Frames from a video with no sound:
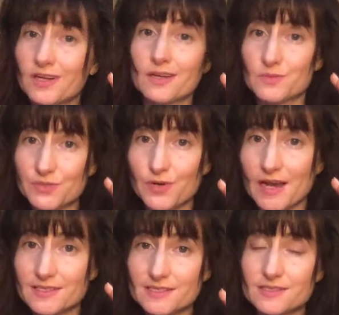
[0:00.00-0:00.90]
it comes to
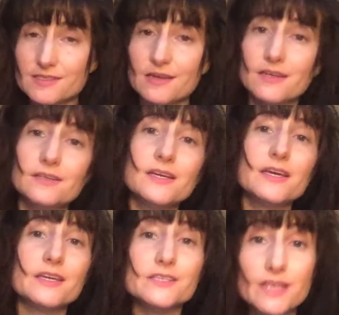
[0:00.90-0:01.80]
practice design
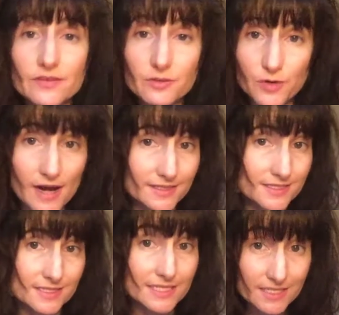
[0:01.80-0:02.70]
is every practice
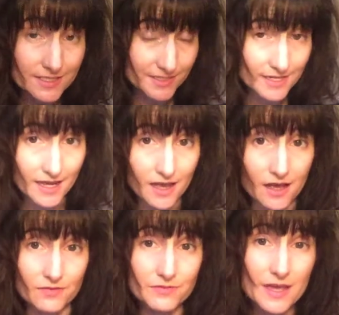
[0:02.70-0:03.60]
needs to
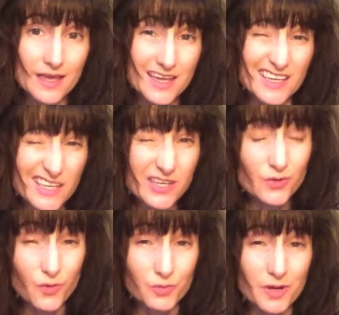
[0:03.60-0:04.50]
have
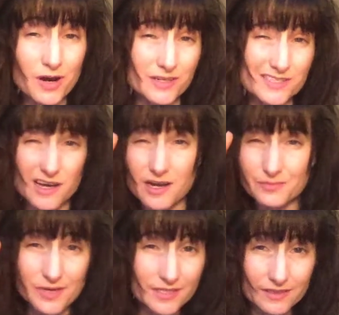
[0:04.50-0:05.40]
equal parts
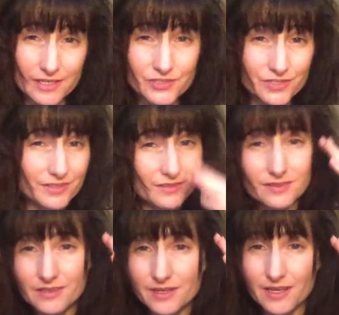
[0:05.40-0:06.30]
upregulation
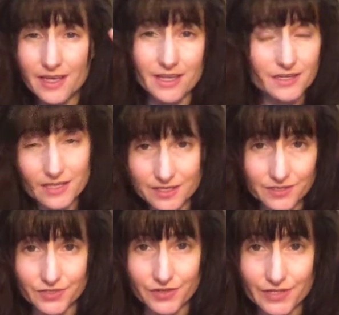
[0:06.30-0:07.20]
and
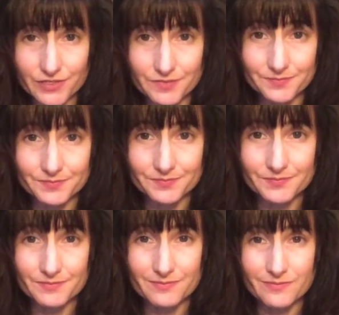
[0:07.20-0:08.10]
integration.
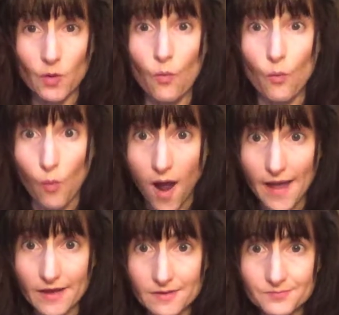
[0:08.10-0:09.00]
Why?
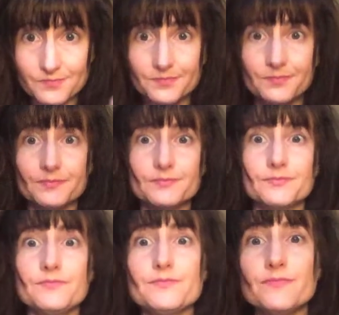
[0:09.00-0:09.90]

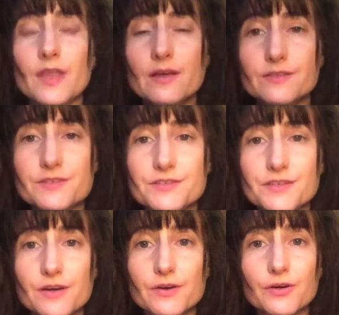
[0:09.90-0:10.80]

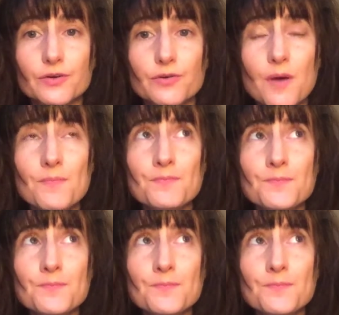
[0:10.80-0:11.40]
So